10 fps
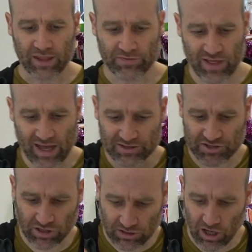
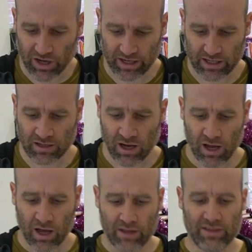That's the line
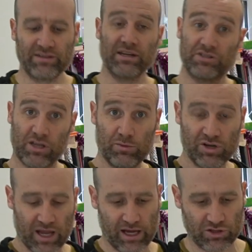that does the
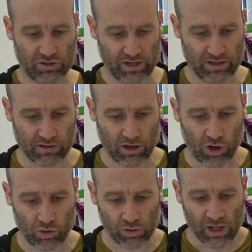communication, and the
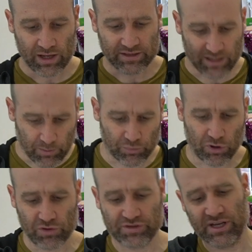whole
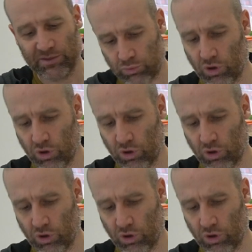process